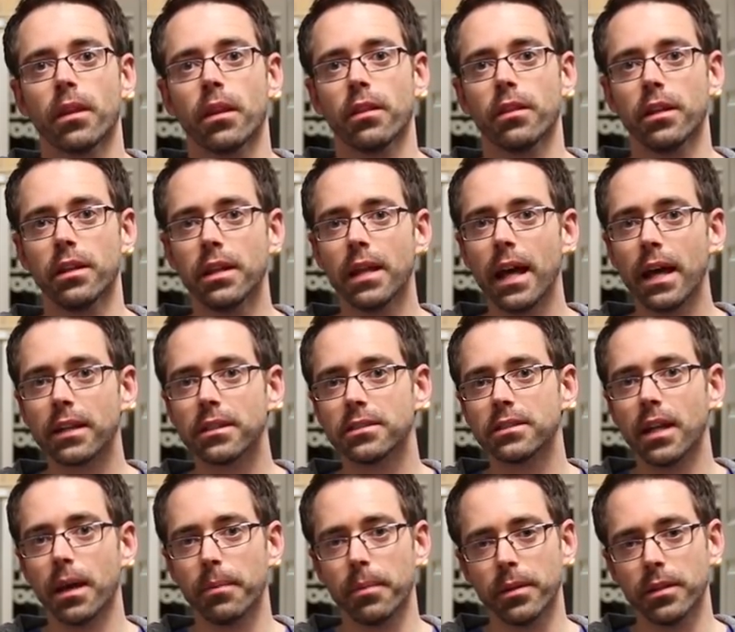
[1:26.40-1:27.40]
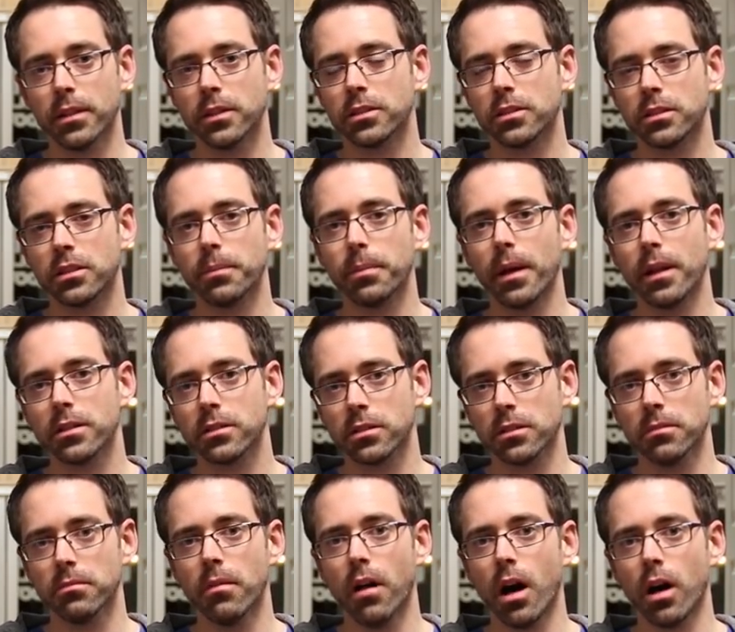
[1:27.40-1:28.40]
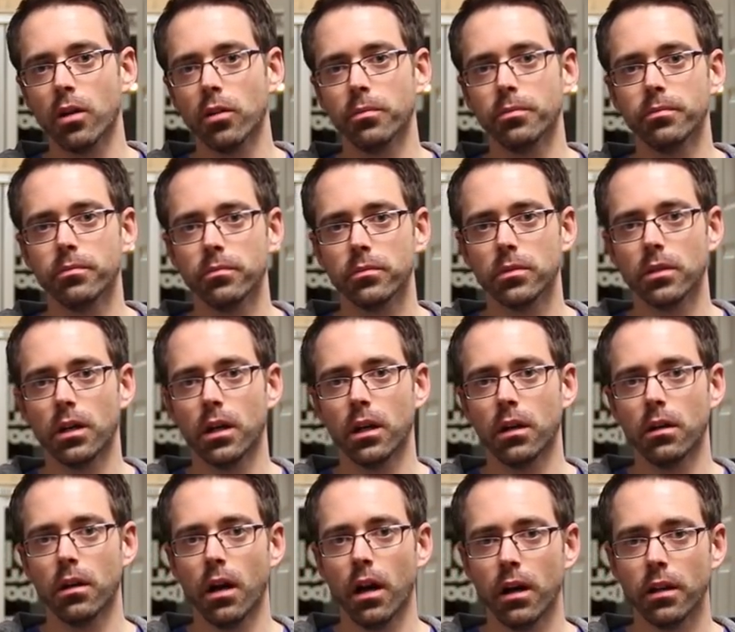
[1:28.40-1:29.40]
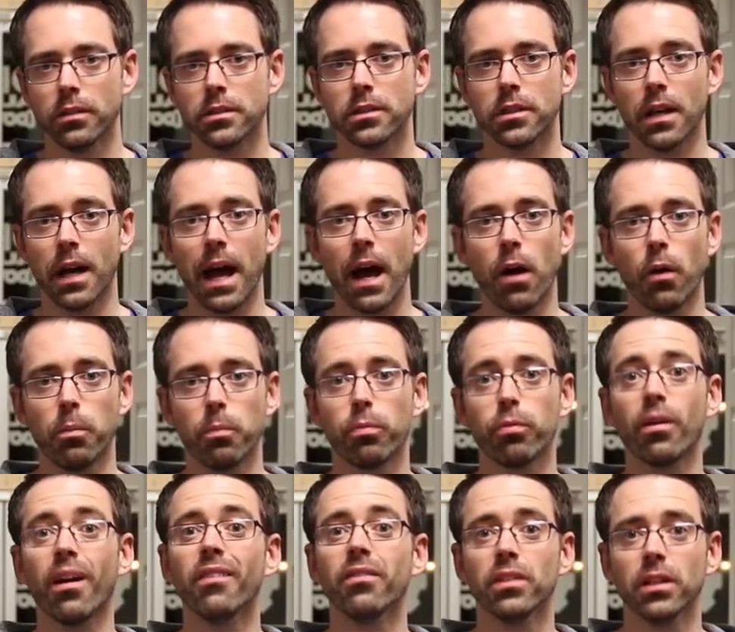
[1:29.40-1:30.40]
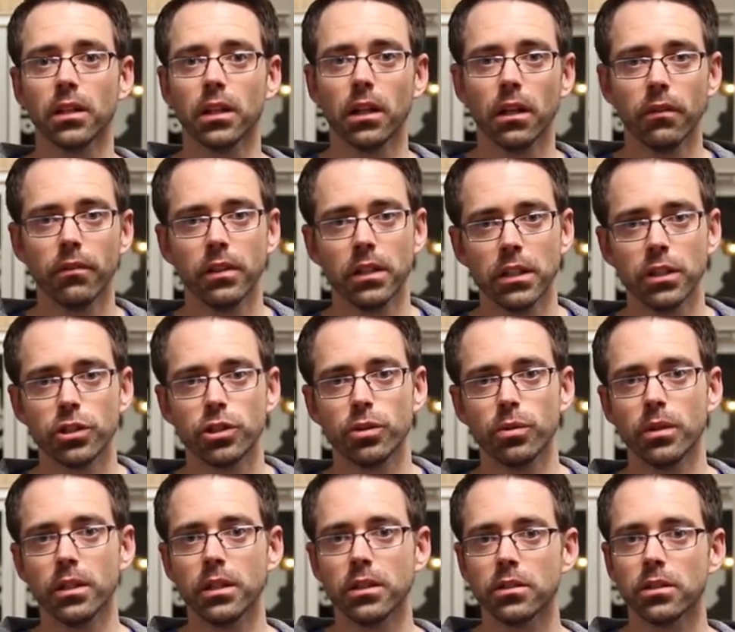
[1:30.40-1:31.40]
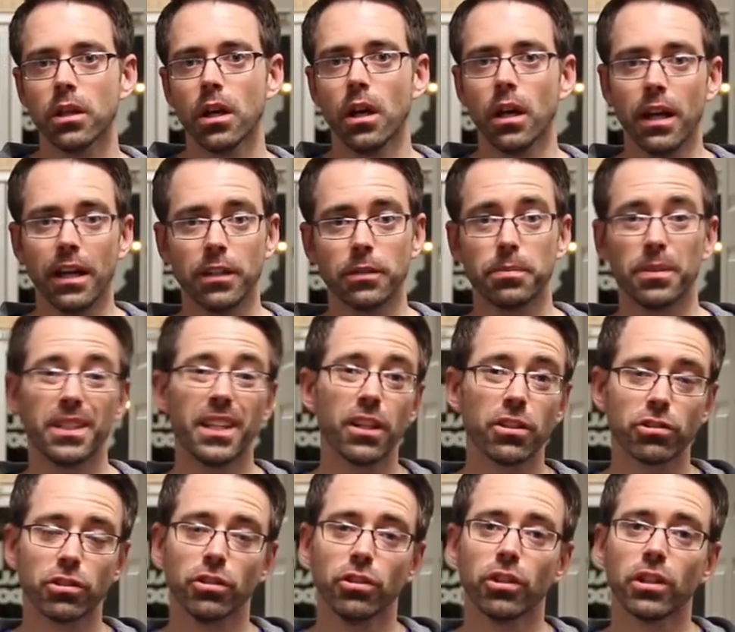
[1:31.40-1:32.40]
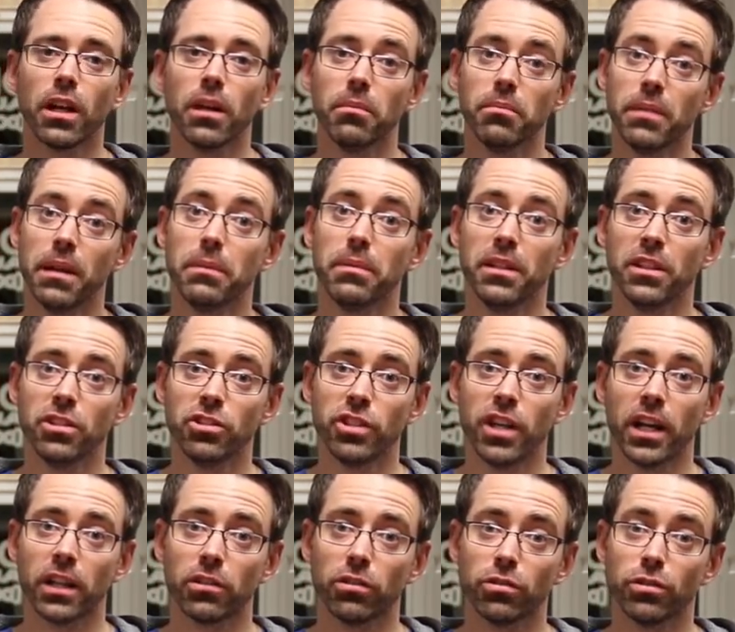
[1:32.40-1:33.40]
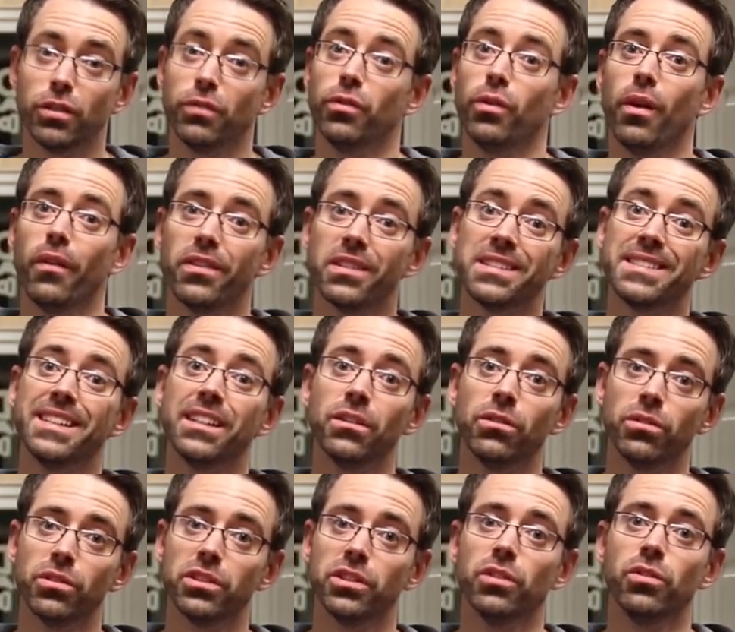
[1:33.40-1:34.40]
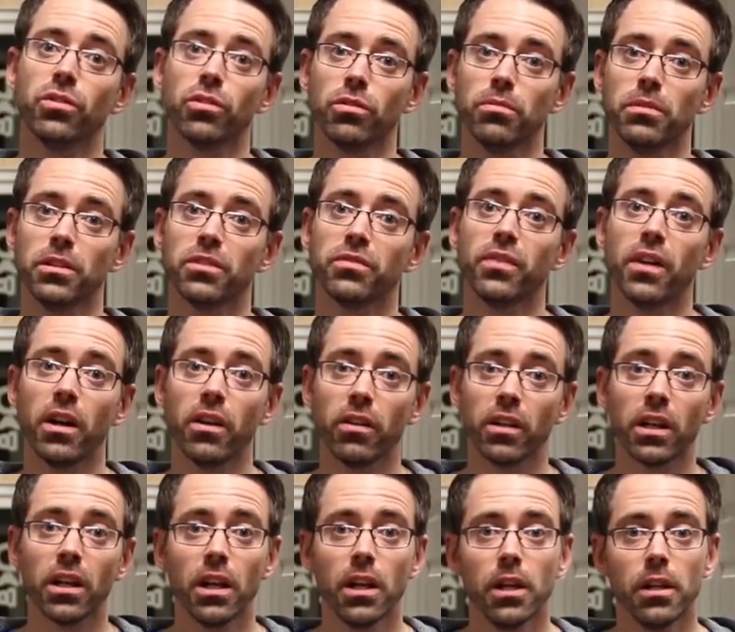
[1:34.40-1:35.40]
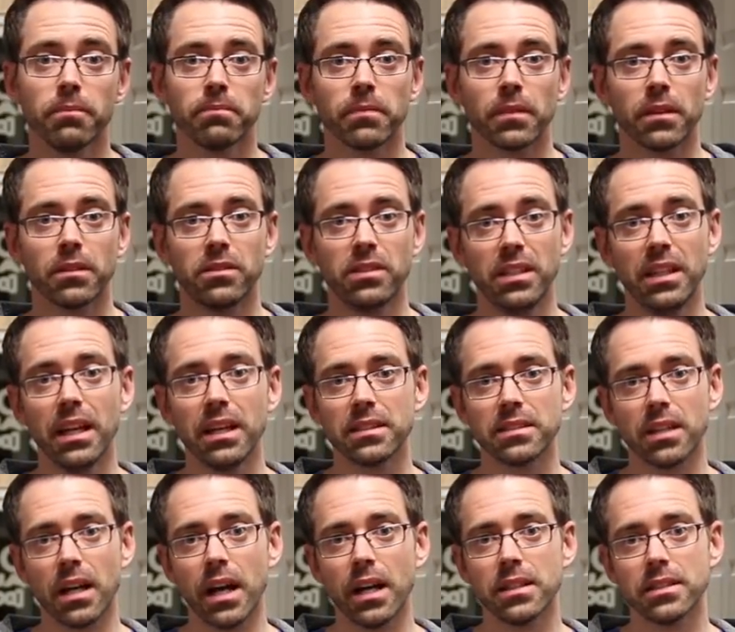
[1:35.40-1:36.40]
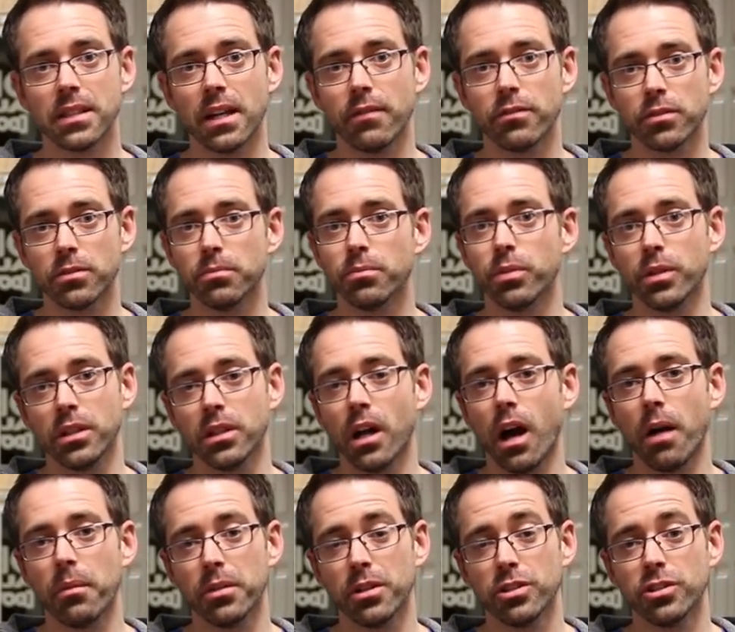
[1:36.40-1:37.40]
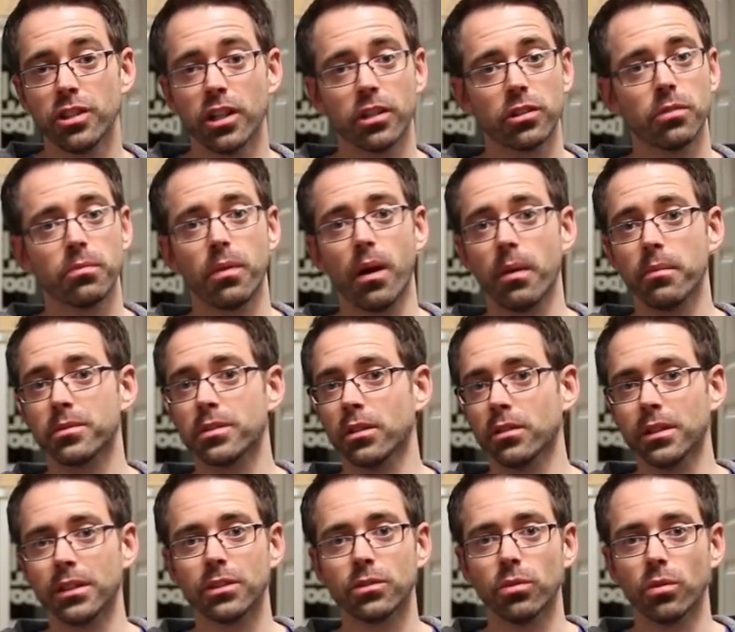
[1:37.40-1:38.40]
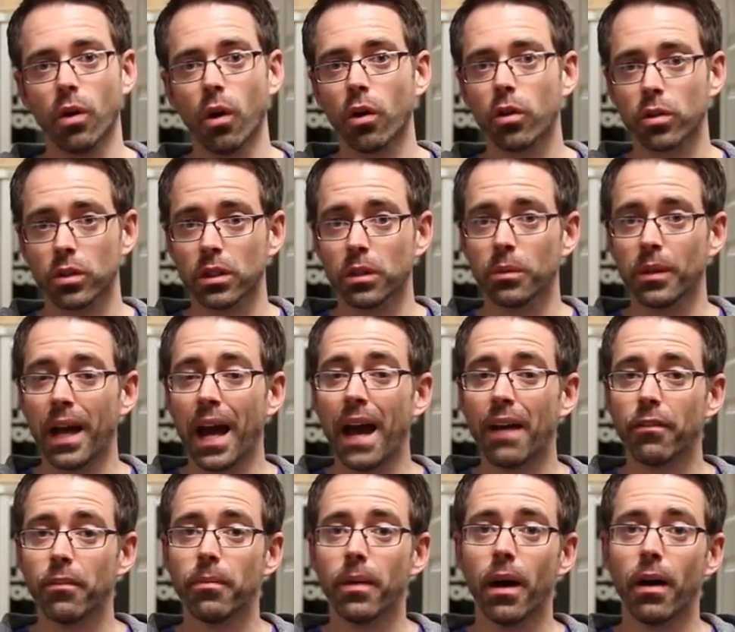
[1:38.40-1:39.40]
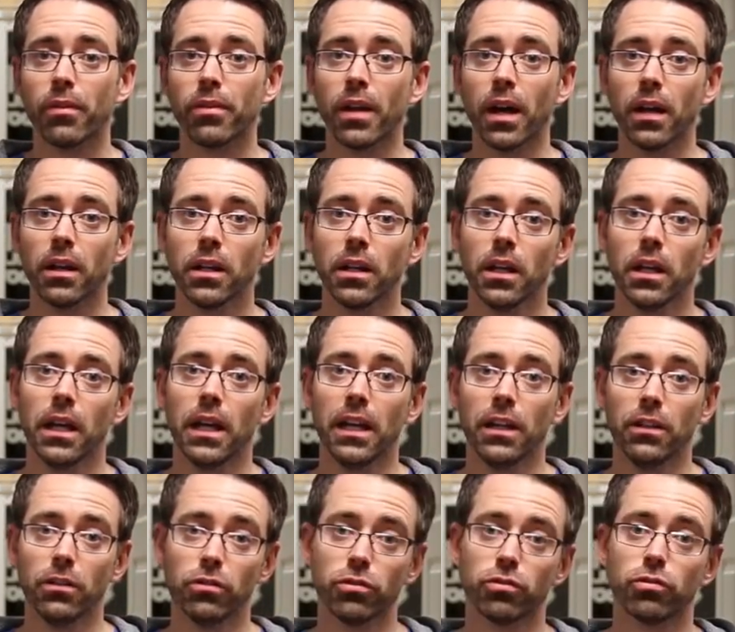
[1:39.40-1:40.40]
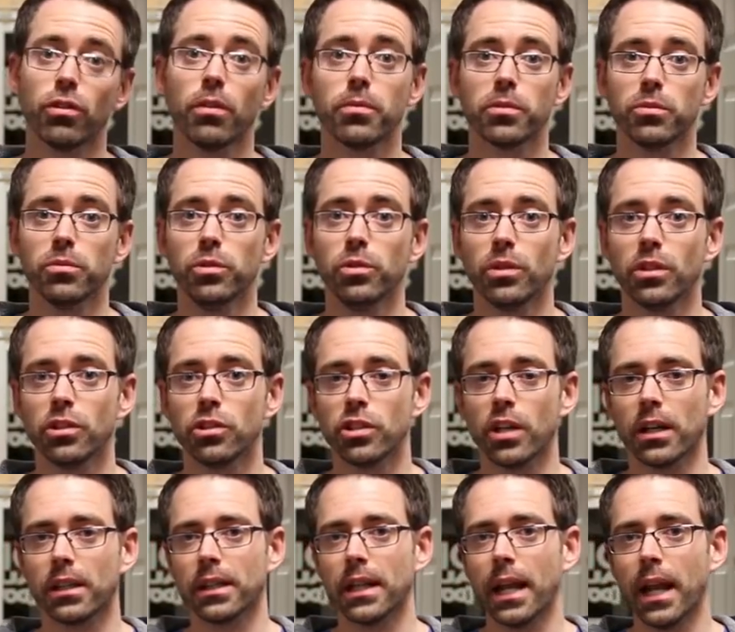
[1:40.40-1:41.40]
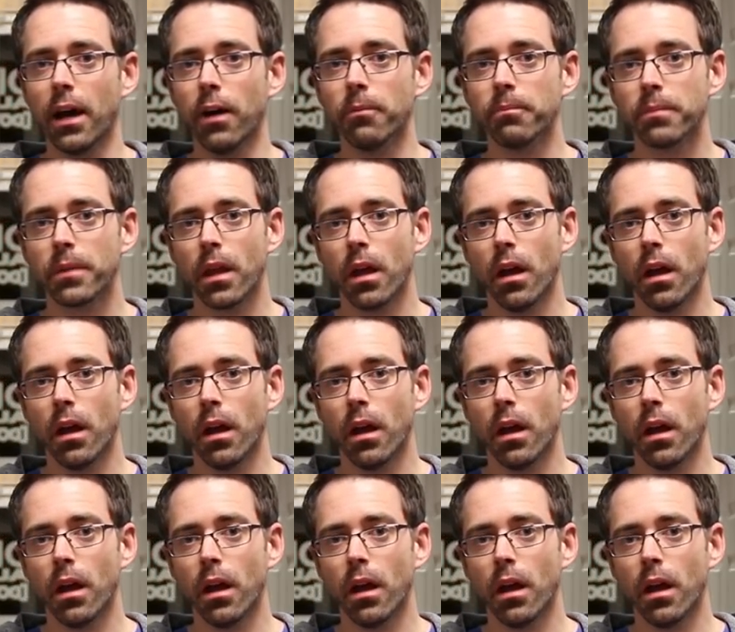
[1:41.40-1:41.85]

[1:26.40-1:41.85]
the next step, and this depends on the model as to how prevalent of an issue it is potentially look at maybe injectors. If you have a single cylinder misfiring, TSIs have some pretty common injector problems. I'll link to an article that we have about that in the description where you can check that out.